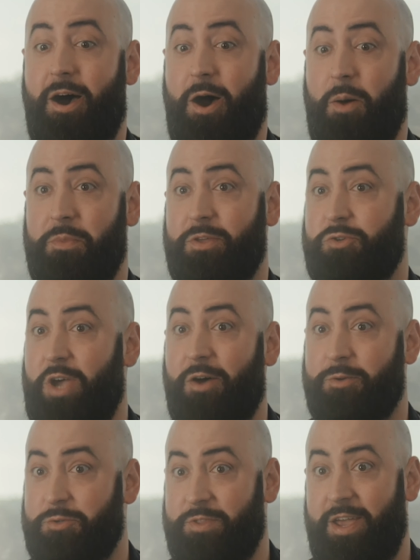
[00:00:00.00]
The
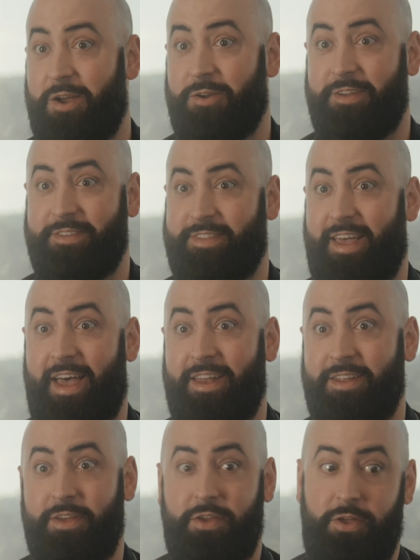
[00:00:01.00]
challenge there is that,